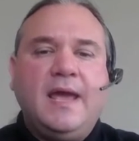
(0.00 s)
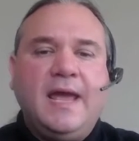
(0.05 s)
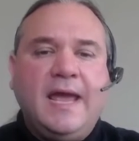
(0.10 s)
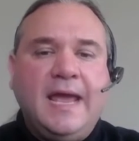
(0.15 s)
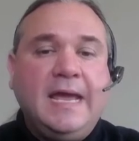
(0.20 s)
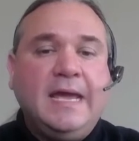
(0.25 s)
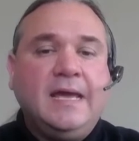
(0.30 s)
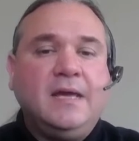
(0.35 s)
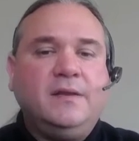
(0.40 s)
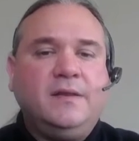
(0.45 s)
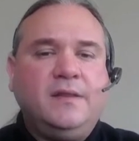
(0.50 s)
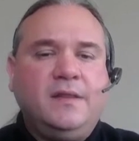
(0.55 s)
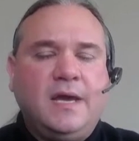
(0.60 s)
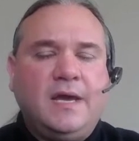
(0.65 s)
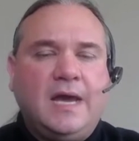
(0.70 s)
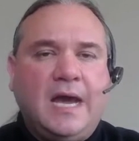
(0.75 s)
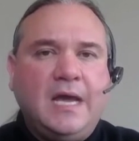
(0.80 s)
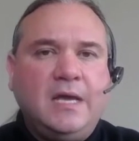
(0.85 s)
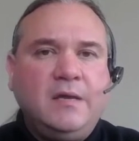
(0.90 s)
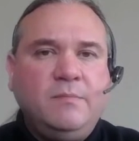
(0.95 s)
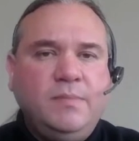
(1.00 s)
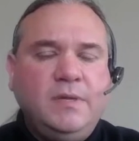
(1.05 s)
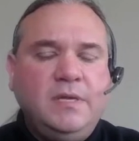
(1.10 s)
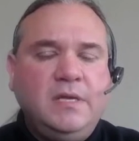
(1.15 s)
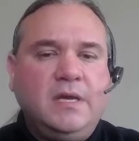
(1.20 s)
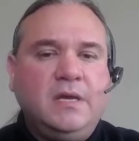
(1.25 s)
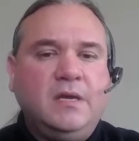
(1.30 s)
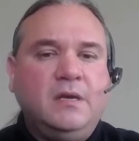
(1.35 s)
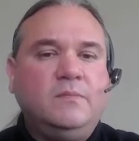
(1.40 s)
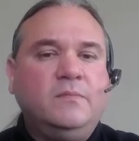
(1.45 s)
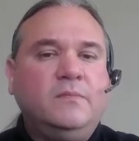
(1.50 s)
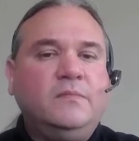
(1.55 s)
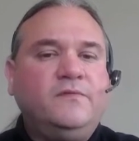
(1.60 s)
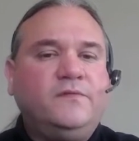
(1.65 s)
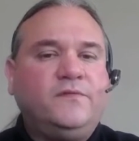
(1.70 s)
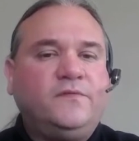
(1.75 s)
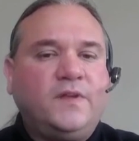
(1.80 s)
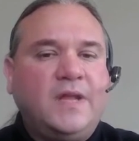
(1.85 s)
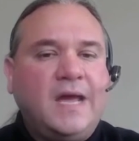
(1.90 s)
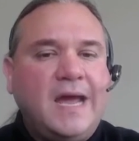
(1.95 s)
and the IBM
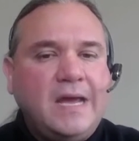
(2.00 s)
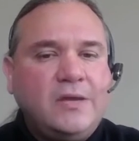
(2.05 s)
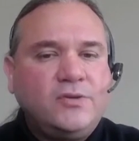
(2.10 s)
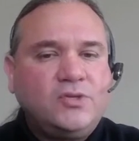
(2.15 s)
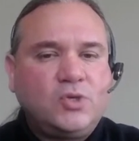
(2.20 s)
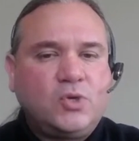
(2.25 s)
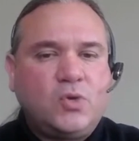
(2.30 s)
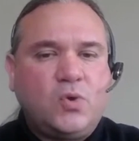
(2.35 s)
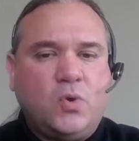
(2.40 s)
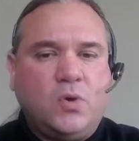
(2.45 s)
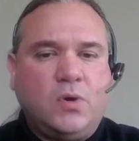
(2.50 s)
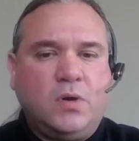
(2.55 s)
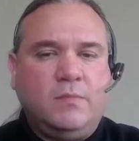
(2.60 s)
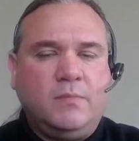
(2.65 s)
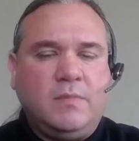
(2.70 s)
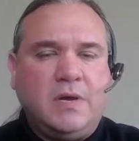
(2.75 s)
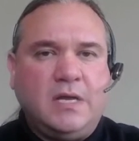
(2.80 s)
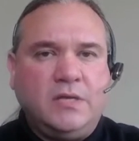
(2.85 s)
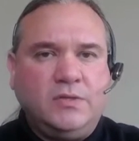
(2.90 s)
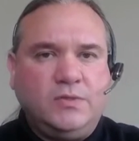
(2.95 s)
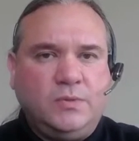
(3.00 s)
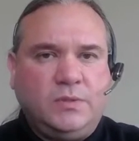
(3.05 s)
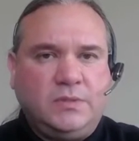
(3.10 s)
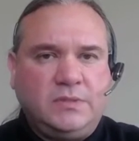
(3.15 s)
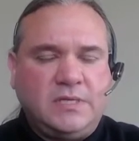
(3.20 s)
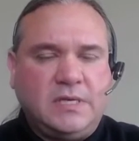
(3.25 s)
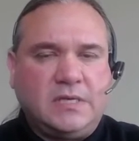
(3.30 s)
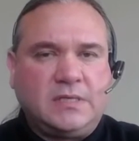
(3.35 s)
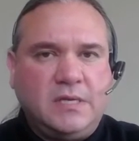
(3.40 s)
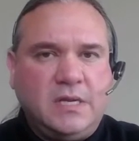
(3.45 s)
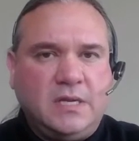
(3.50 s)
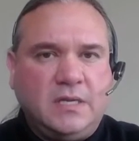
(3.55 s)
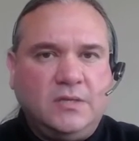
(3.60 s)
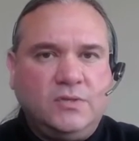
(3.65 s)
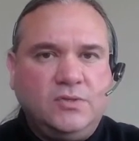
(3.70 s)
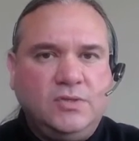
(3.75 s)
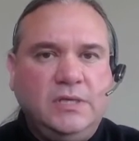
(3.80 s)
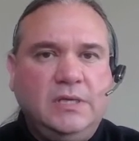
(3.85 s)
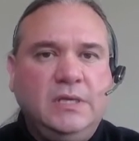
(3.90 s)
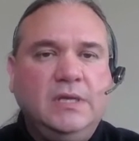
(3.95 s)
Flash Core module
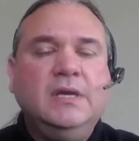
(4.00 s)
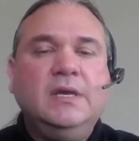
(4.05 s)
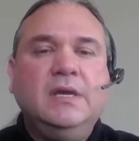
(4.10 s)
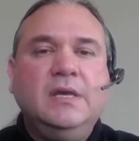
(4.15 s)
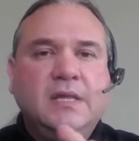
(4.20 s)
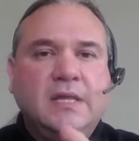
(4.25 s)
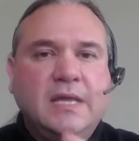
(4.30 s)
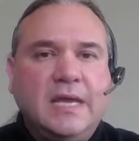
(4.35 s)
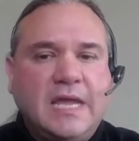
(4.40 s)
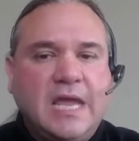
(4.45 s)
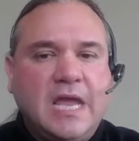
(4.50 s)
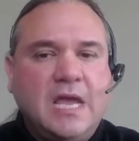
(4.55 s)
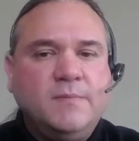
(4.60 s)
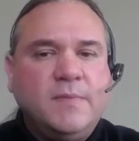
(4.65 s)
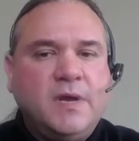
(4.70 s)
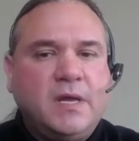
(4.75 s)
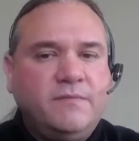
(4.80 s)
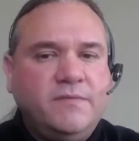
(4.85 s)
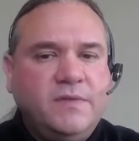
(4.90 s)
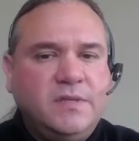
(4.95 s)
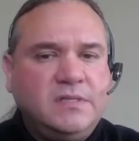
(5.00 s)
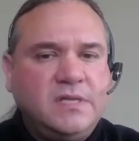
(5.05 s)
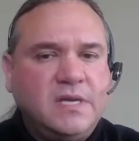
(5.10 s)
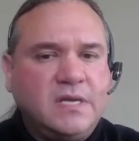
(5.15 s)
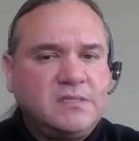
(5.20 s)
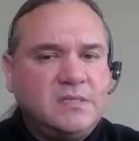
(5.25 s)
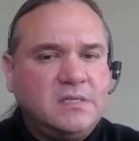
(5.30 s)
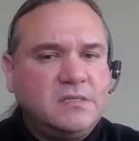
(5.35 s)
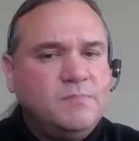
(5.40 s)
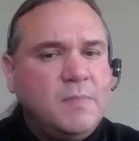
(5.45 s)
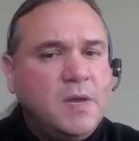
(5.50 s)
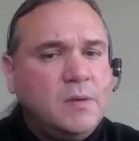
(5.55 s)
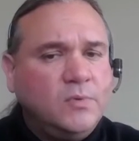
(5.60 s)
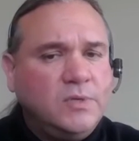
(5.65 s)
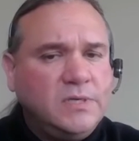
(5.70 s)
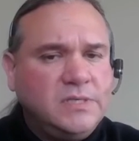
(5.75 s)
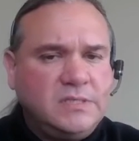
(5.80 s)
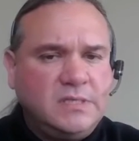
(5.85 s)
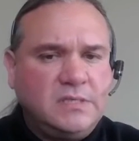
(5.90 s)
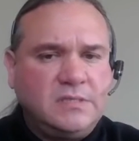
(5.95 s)
technology that came out of the Texas
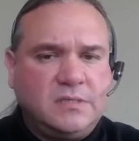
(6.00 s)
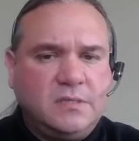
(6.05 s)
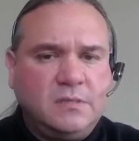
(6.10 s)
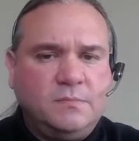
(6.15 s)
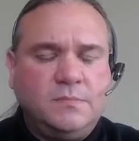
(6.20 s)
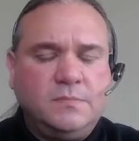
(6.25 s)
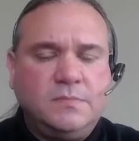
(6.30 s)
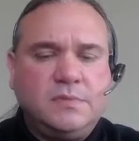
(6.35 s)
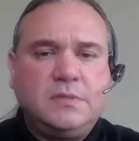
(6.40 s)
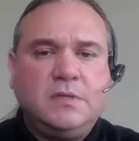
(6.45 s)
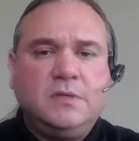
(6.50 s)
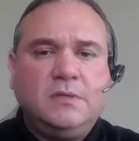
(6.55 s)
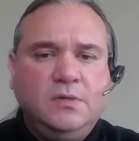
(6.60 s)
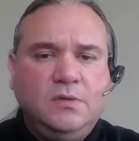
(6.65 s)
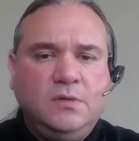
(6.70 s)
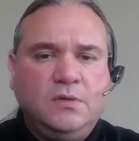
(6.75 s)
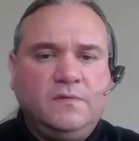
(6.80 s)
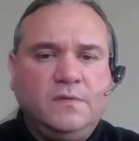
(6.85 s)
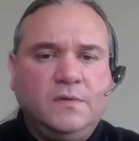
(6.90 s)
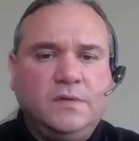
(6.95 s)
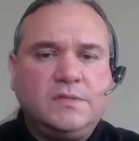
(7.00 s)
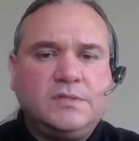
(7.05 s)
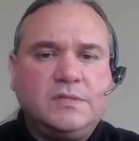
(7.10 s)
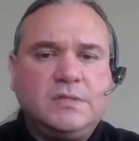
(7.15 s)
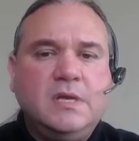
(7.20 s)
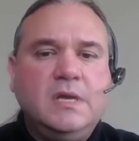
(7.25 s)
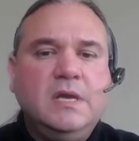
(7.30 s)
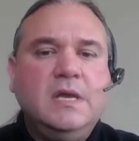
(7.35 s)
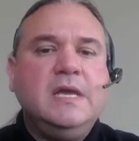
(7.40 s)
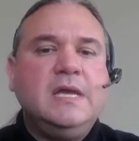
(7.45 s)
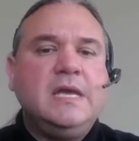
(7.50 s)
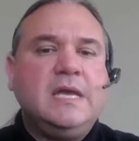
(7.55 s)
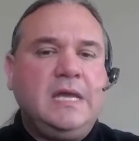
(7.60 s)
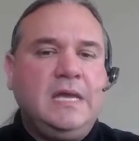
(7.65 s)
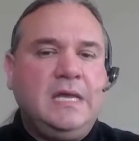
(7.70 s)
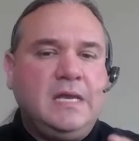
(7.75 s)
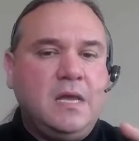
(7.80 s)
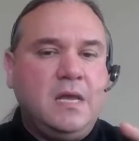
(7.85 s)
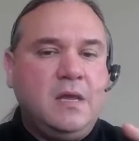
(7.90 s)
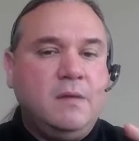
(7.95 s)
Memory Systems universe
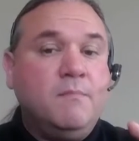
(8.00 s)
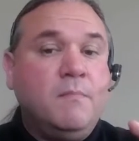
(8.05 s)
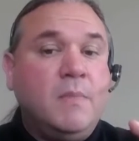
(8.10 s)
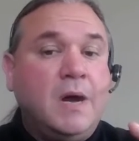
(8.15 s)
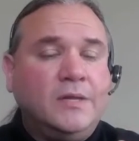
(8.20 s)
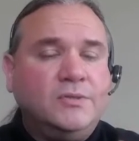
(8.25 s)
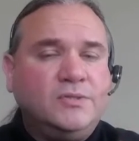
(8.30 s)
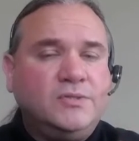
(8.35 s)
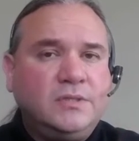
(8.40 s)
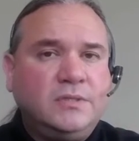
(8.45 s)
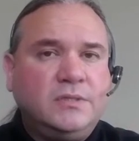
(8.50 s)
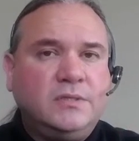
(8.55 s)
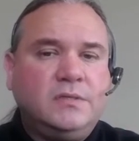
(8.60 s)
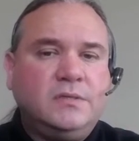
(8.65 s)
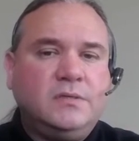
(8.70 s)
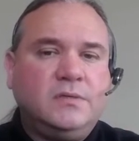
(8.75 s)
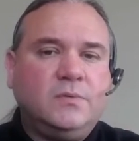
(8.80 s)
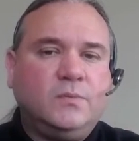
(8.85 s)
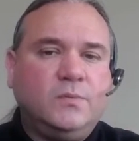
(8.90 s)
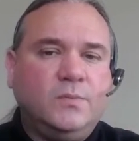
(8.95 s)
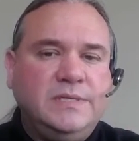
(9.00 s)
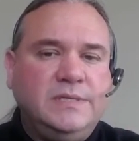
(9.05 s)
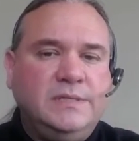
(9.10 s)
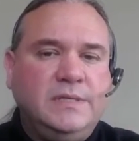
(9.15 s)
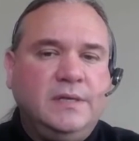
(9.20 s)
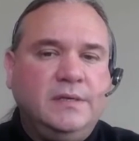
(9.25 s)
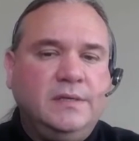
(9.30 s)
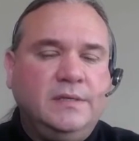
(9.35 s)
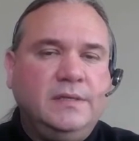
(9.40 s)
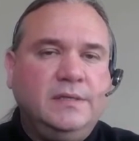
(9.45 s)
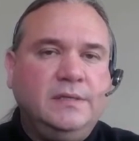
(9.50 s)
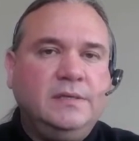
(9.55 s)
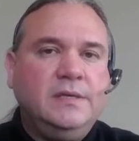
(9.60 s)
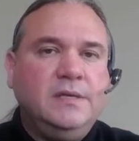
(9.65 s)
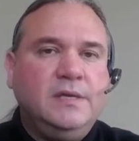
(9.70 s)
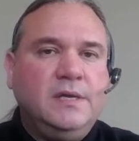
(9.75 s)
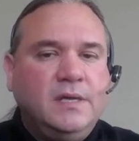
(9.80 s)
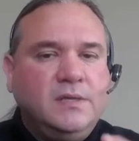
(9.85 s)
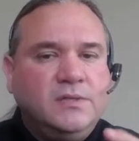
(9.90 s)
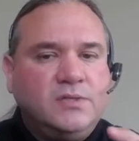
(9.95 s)
in a modular, redundant,
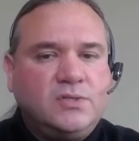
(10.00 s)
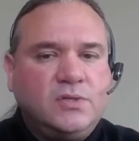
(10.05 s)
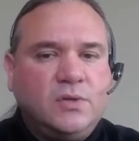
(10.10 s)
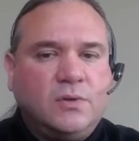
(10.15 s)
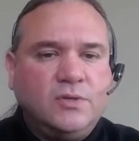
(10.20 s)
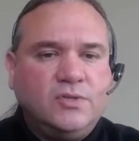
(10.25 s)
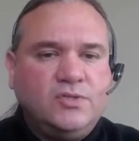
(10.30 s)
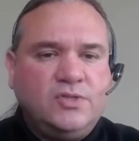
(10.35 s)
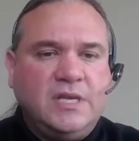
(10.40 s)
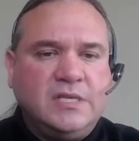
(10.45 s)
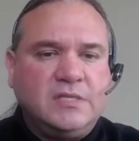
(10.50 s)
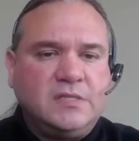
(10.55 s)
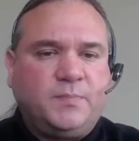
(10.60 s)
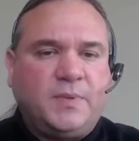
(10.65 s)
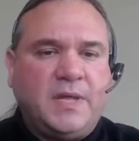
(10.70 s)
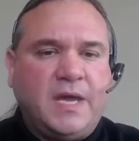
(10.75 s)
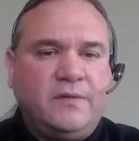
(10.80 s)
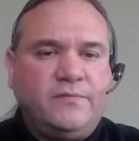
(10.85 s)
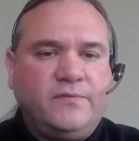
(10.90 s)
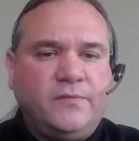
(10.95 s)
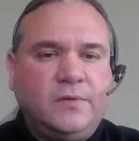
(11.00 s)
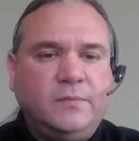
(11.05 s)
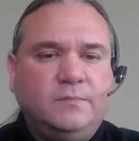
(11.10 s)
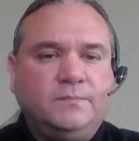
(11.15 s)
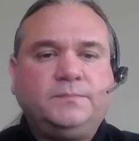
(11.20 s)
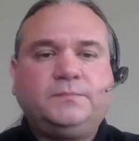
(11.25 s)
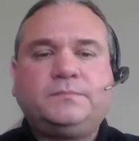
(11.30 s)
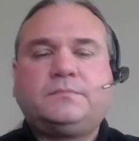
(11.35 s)
and storage-dense platform.